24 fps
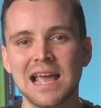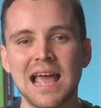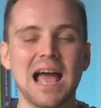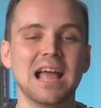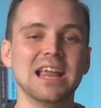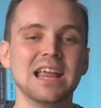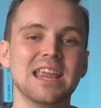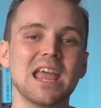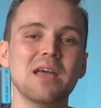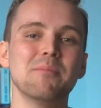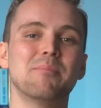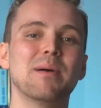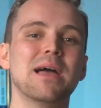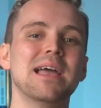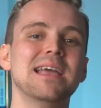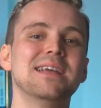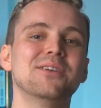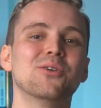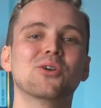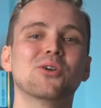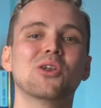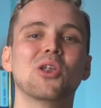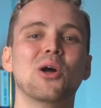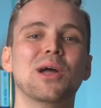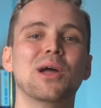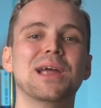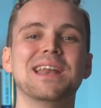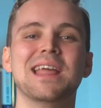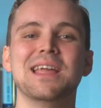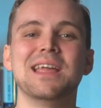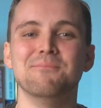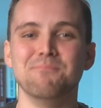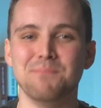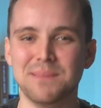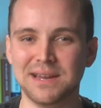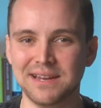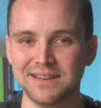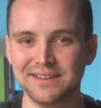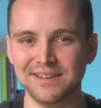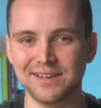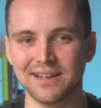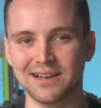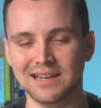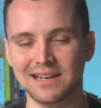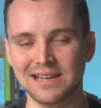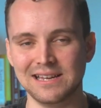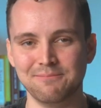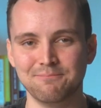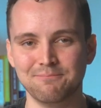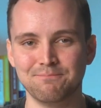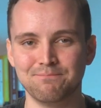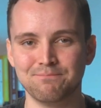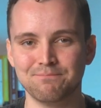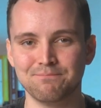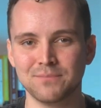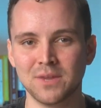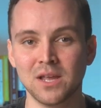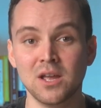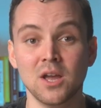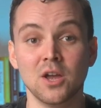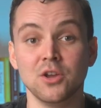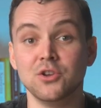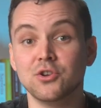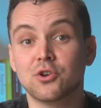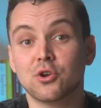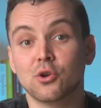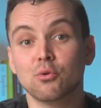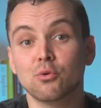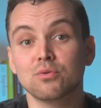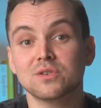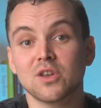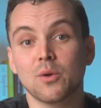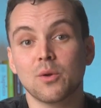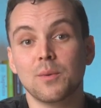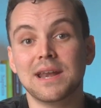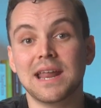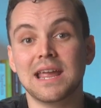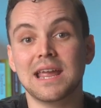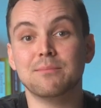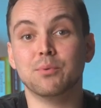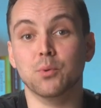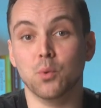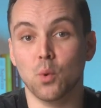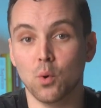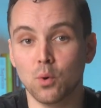and get paid online immediately. You can also enable